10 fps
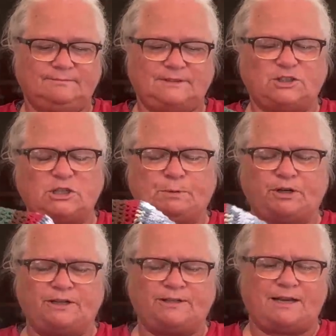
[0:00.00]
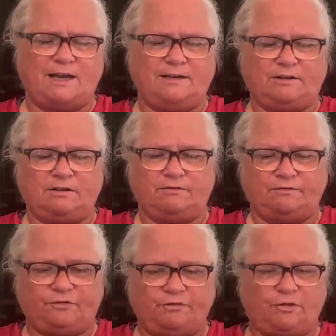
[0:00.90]
I just put it aside
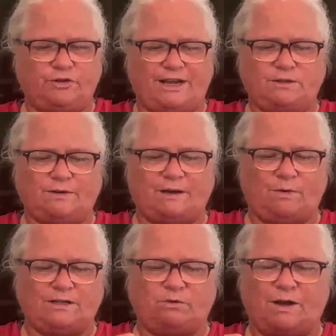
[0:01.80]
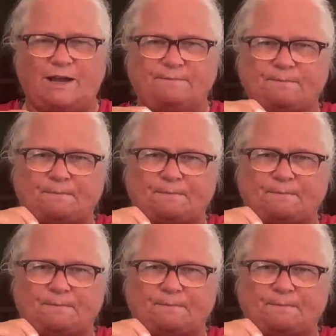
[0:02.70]
for a few days when I went away.